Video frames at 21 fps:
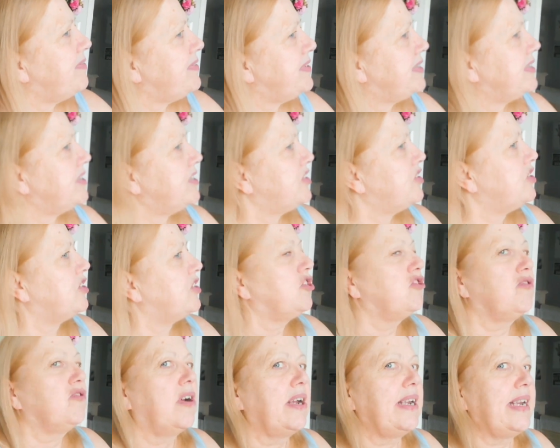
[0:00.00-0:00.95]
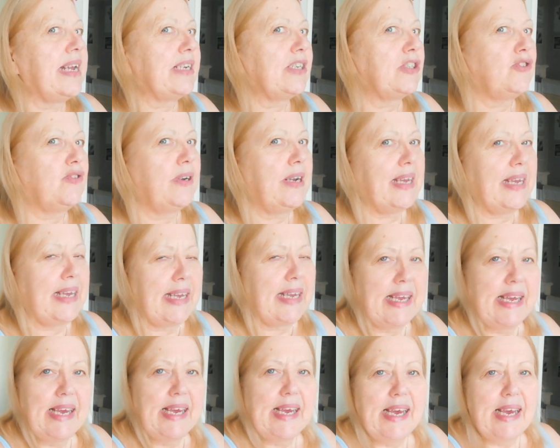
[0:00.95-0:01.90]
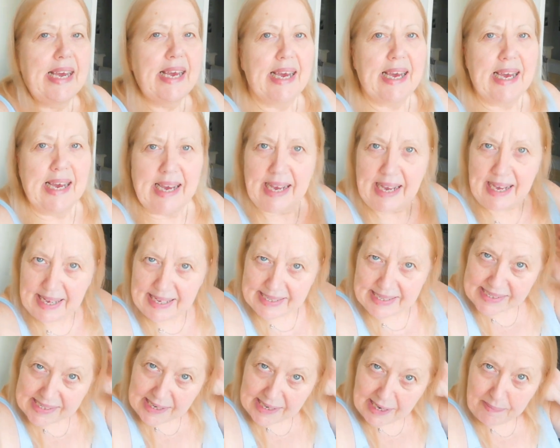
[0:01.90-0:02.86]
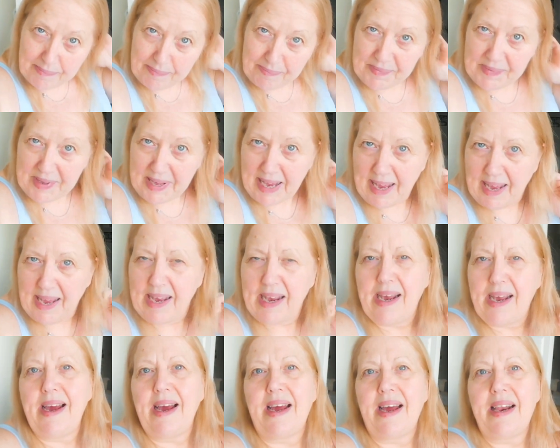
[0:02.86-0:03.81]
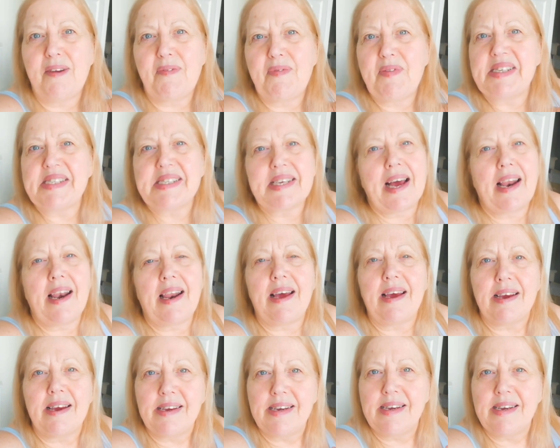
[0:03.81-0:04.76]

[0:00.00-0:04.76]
it to just dry naturally. And I love this colour.